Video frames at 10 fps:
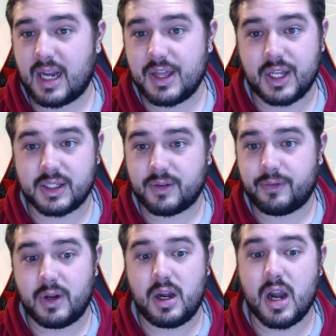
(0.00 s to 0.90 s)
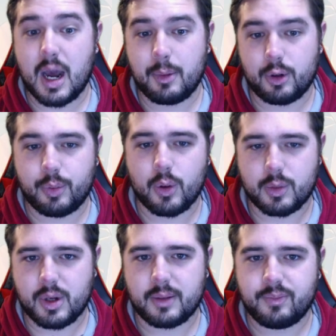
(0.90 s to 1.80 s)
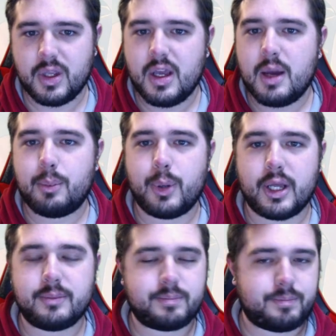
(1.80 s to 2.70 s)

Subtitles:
I think it's a phenomenal Pokemon. But